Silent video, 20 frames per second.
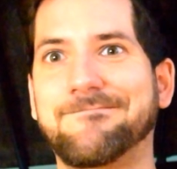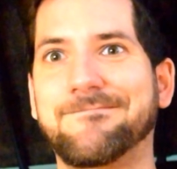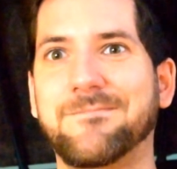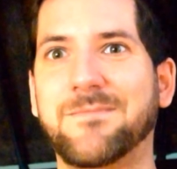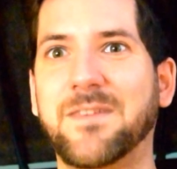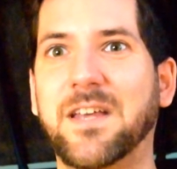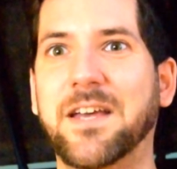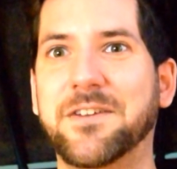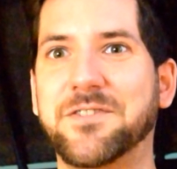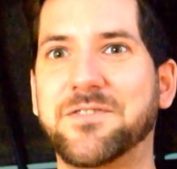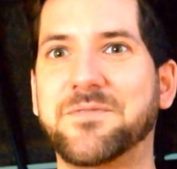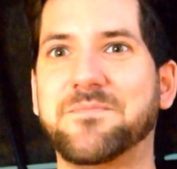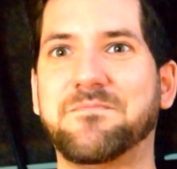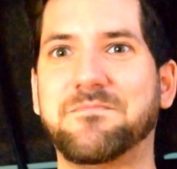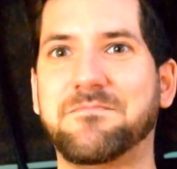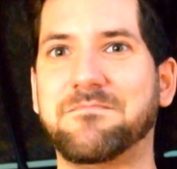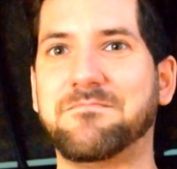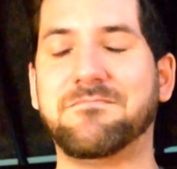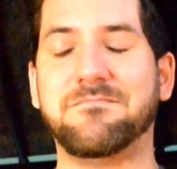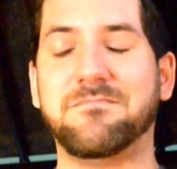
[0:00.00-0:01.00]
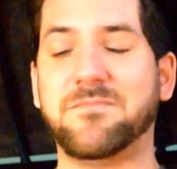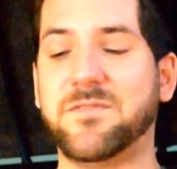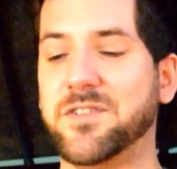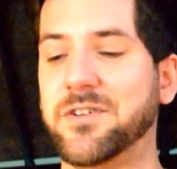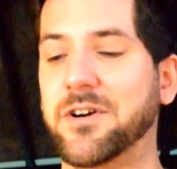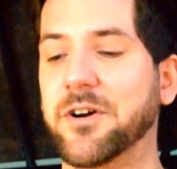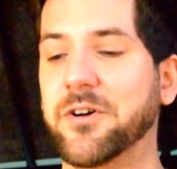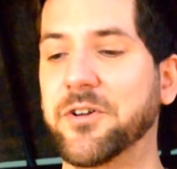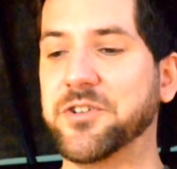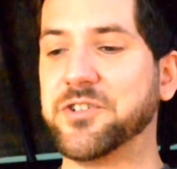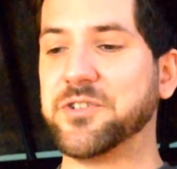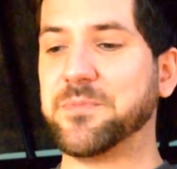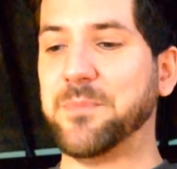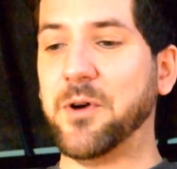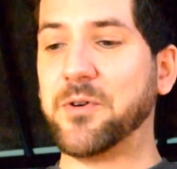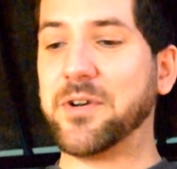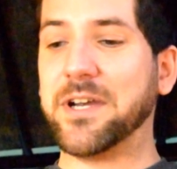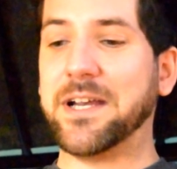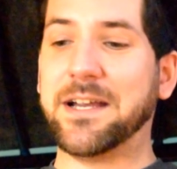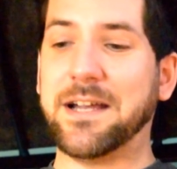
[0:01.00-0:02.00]
it started
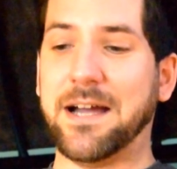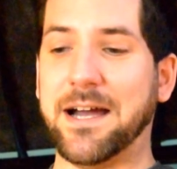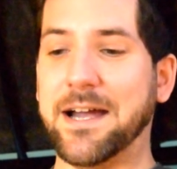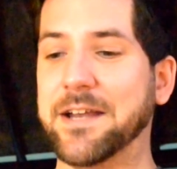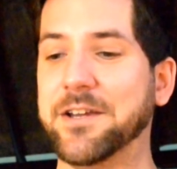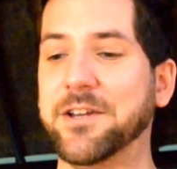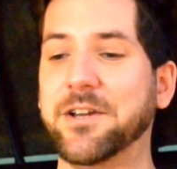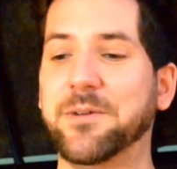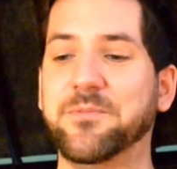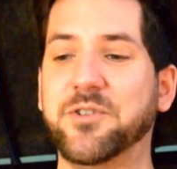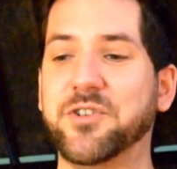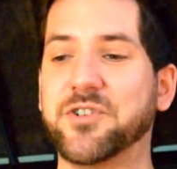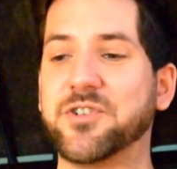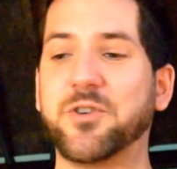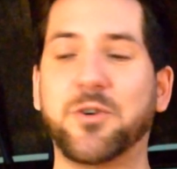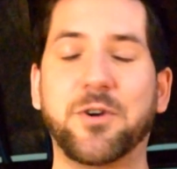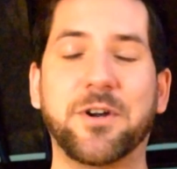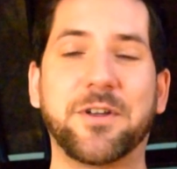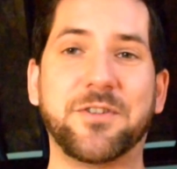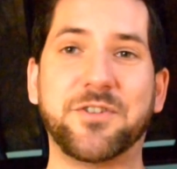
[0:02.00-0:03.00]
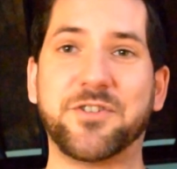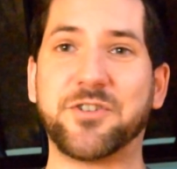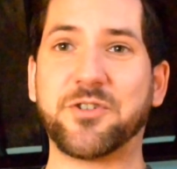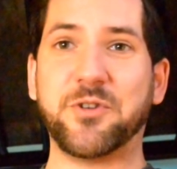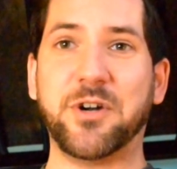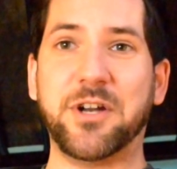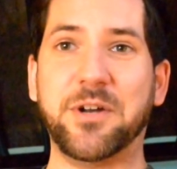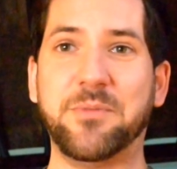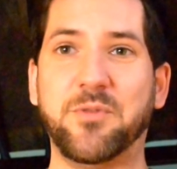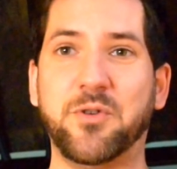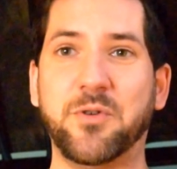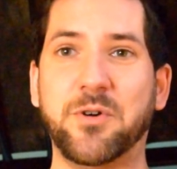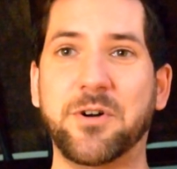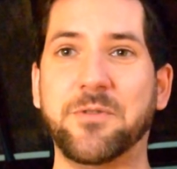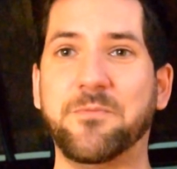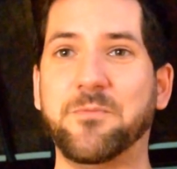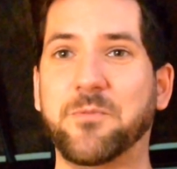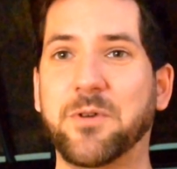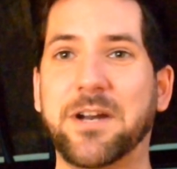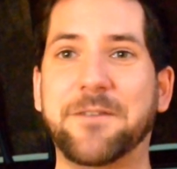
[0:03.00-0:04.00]
smoking. I ended up destroying the screen
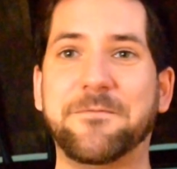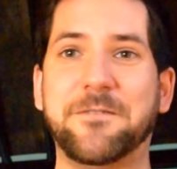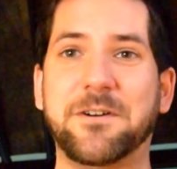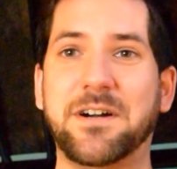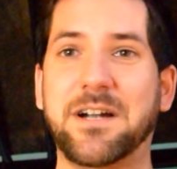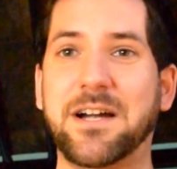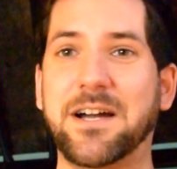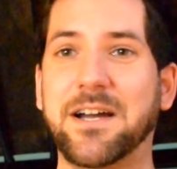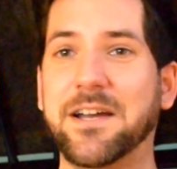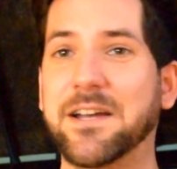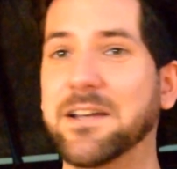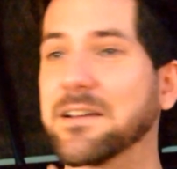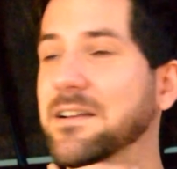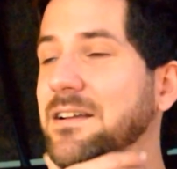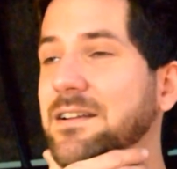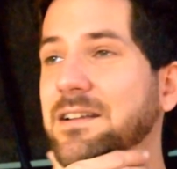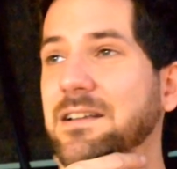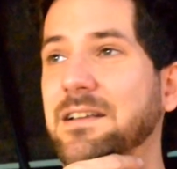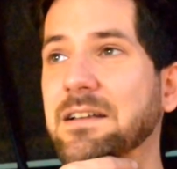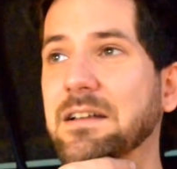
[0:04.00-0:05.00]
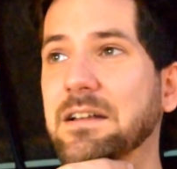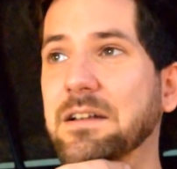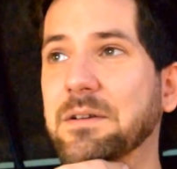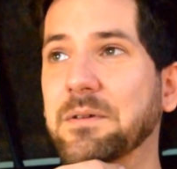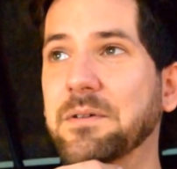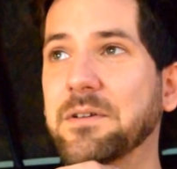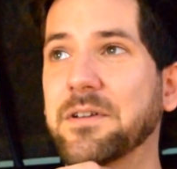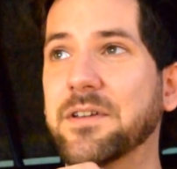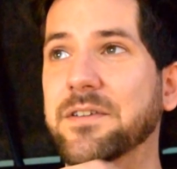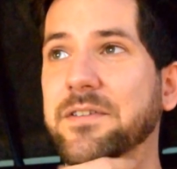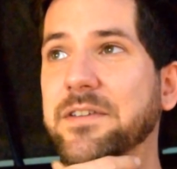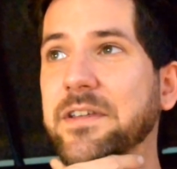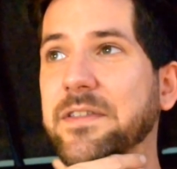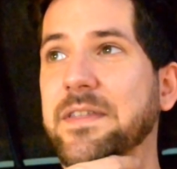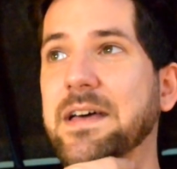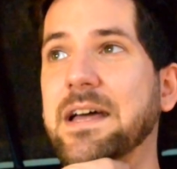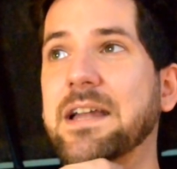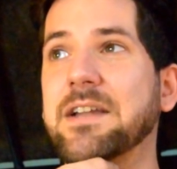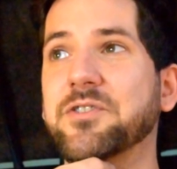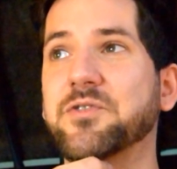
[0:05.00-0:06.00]
board whenever I did
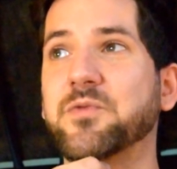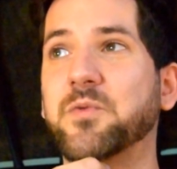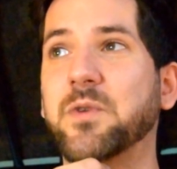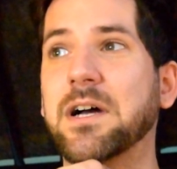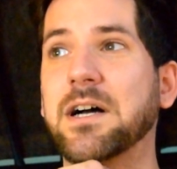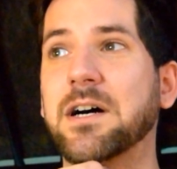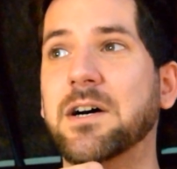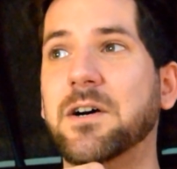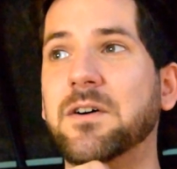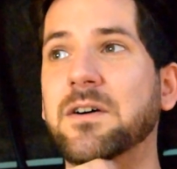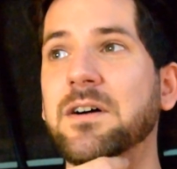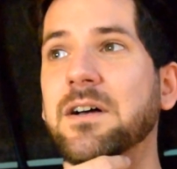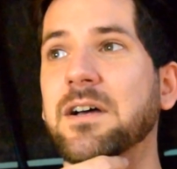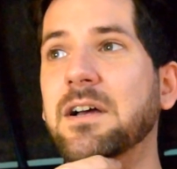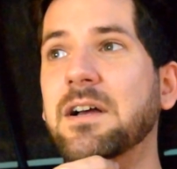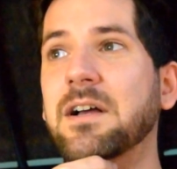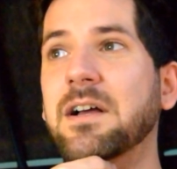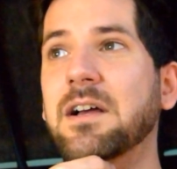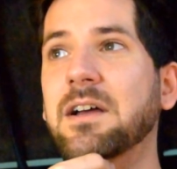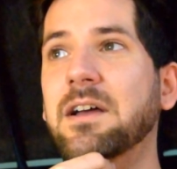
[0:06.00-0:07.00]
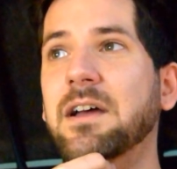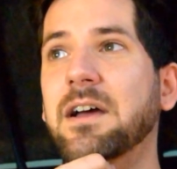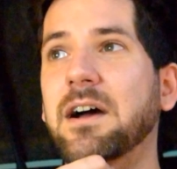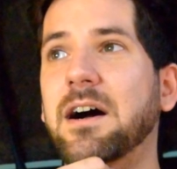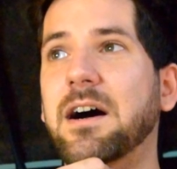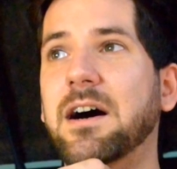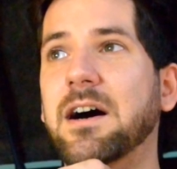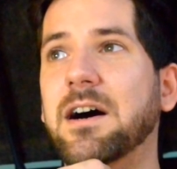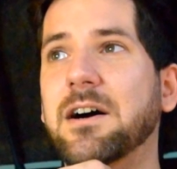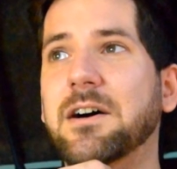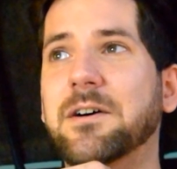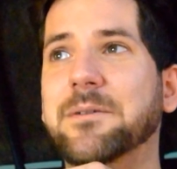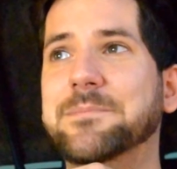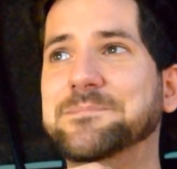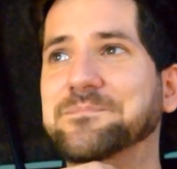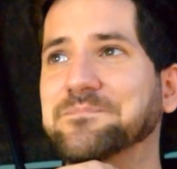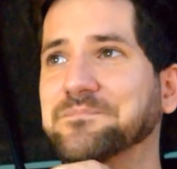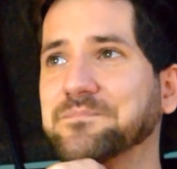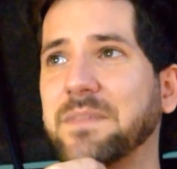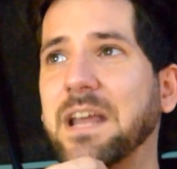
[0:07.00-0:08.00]
that as well. I
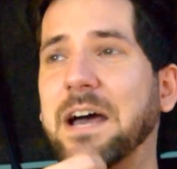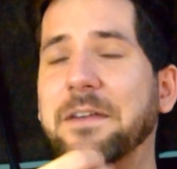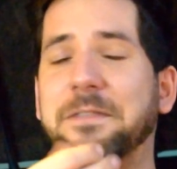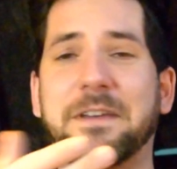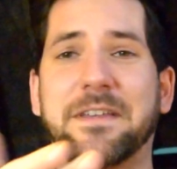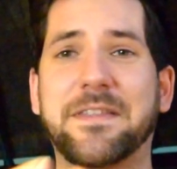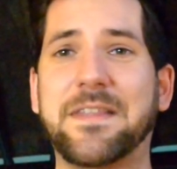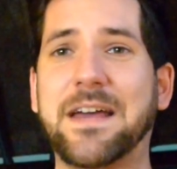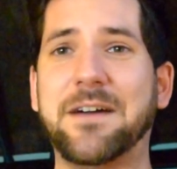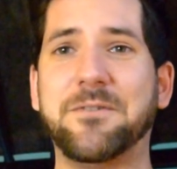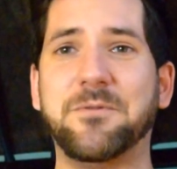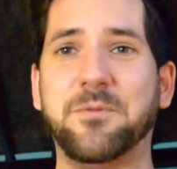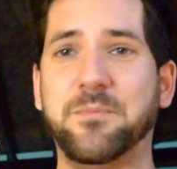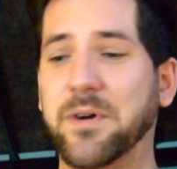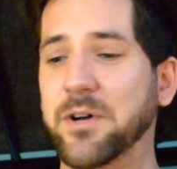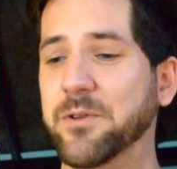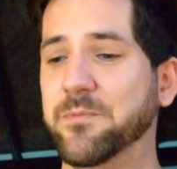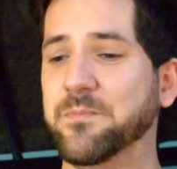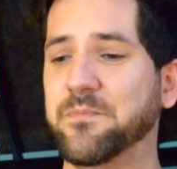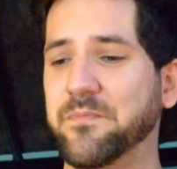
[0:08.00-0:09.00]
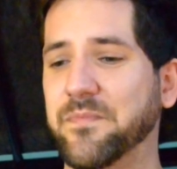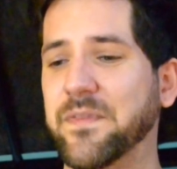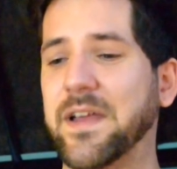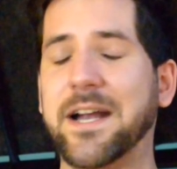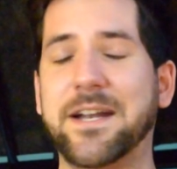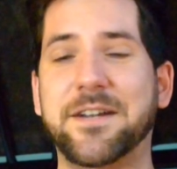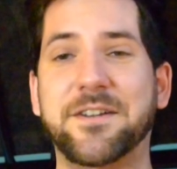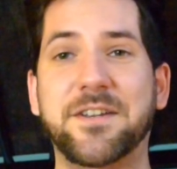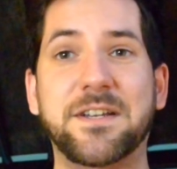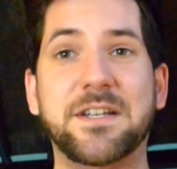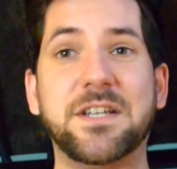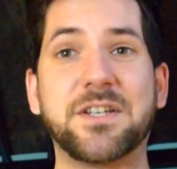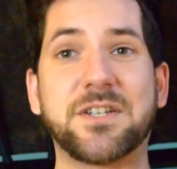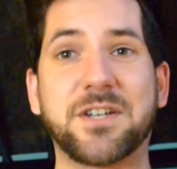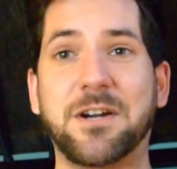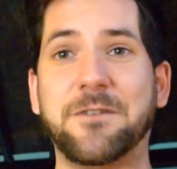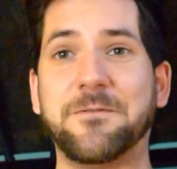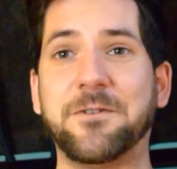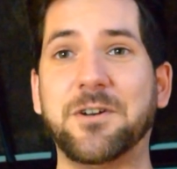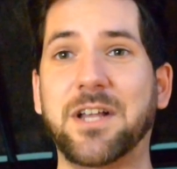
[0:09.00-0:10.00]
think that, but I did
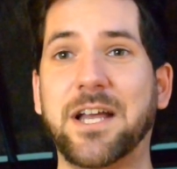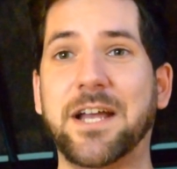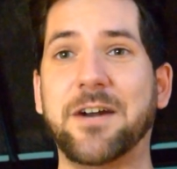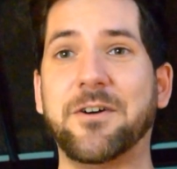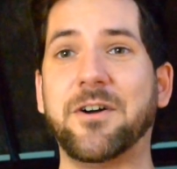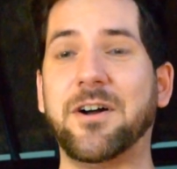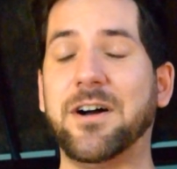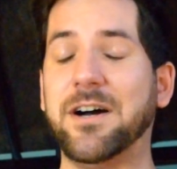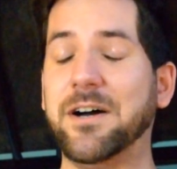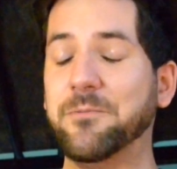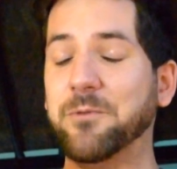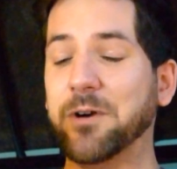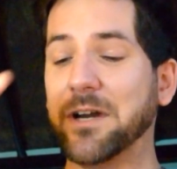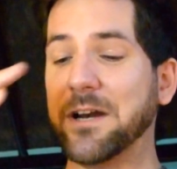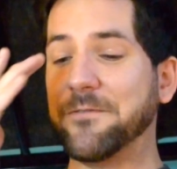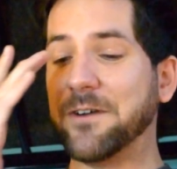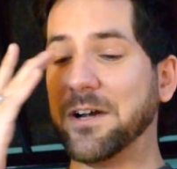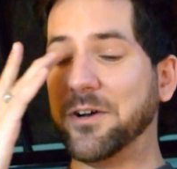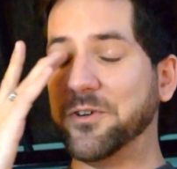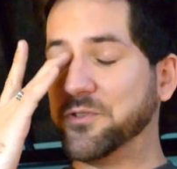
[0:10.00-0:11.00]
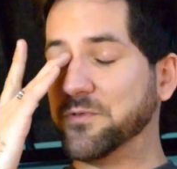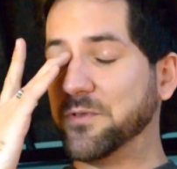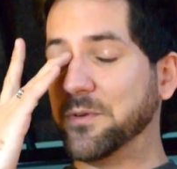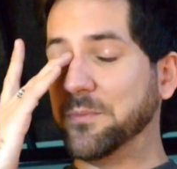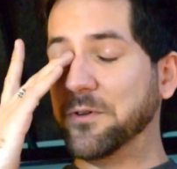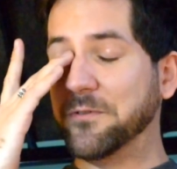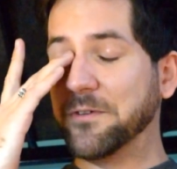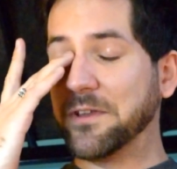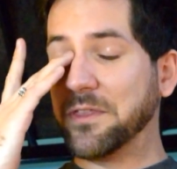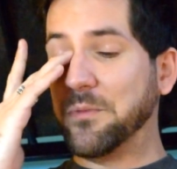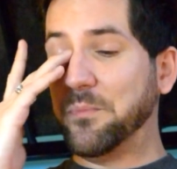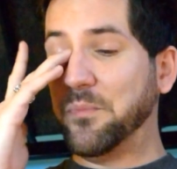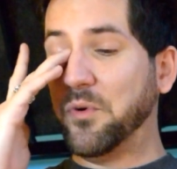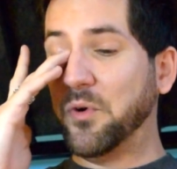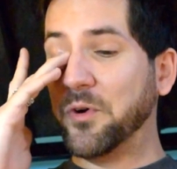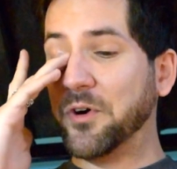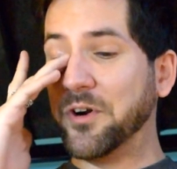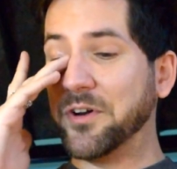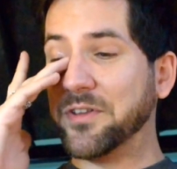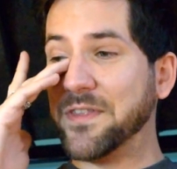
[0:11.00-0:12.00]
discover later on, whenever I was removing the
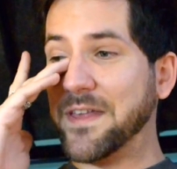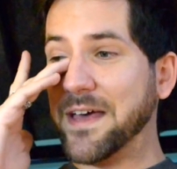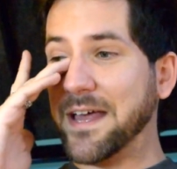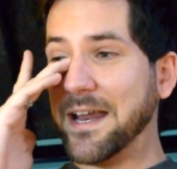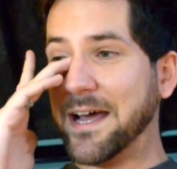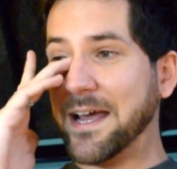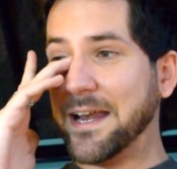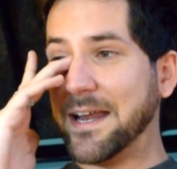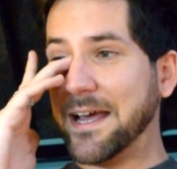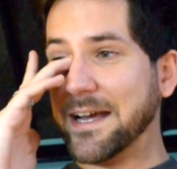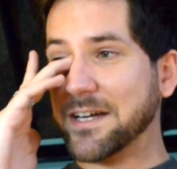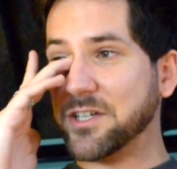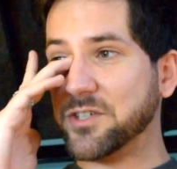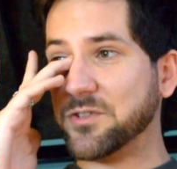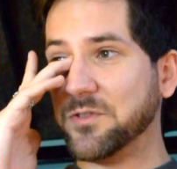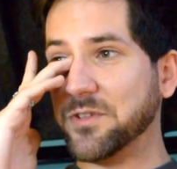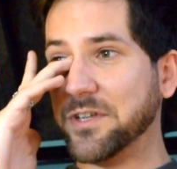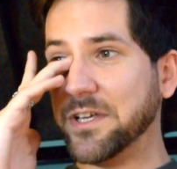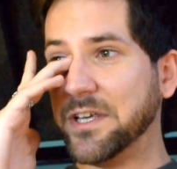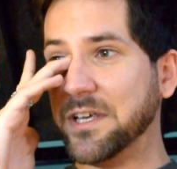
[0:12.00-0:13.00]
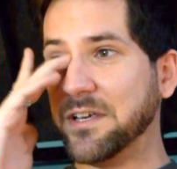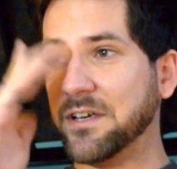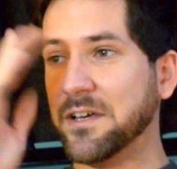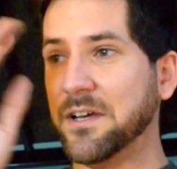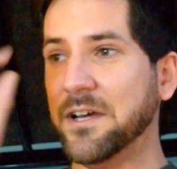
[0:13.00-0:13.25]
board, that I'd actually